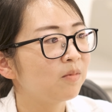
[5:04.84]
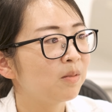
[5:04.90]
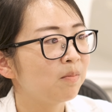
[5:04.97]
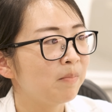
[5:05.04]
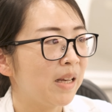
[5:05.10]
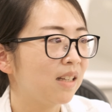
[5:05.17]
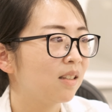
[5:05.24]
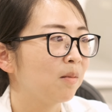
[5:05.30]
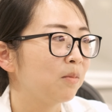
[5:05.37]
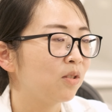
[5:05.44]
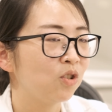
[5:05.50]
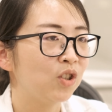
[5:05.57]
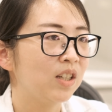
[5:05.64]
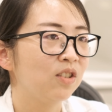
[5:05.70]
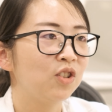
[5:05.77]
make some
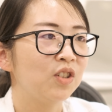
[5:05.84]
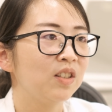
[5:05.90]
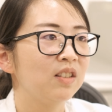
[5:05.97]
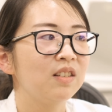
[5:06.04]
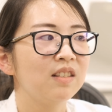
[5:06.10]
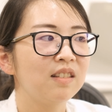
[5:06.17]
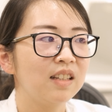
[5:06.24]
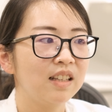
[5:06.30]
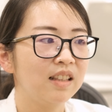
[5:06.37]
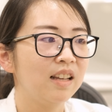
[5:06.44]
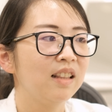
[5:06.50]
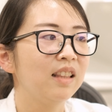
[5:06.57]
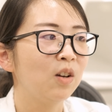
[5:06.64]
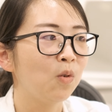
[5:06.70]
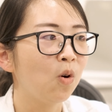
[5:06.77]
suggestions, and
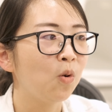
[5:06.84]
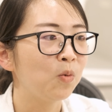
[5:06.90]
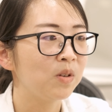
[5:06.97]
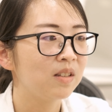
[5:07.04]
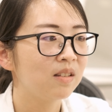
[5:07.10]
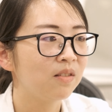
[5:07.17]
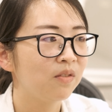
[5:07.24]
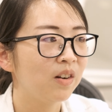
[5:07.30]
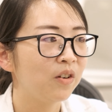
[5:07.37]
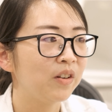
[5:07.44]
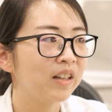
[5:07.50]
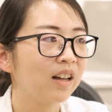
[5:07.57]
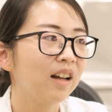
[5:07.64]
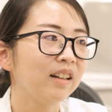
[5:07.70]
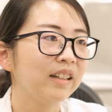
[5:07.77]
then they will always very
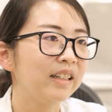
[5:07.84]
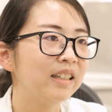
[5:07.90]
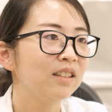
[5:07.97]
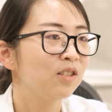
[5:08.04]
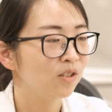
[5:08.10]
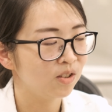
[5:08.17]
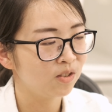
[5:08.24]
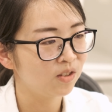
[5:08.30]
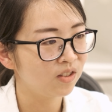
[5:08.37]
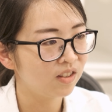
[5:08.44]
kindly just